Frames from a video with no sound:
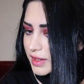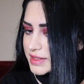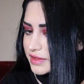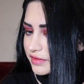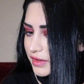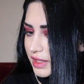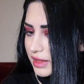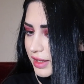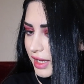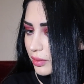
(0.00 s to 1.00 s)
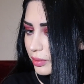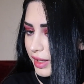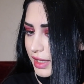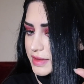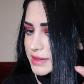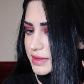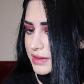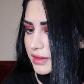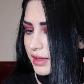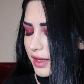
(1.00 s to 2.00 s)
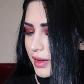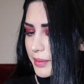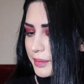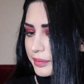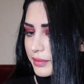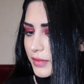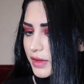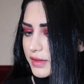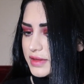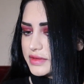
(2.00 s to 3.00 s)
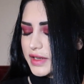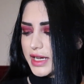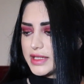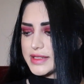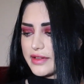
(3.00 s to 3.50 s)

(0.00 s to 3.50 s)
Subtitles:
It's a very lightweight device.